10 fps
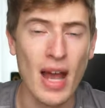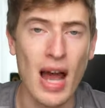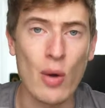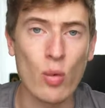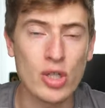
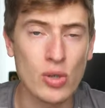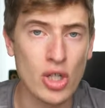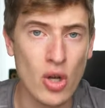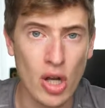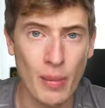And once you're
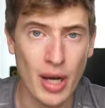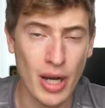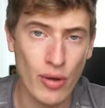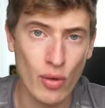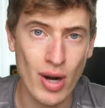showing up
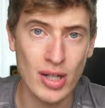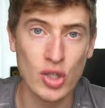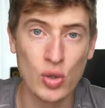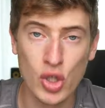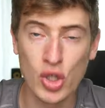higher in the
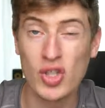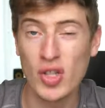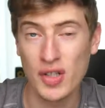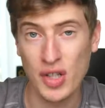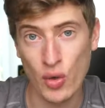ranks, you should
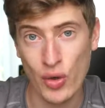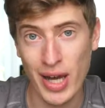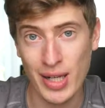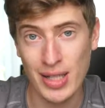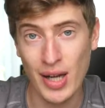start seeing
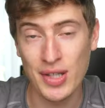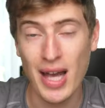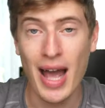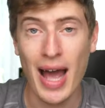organic sales.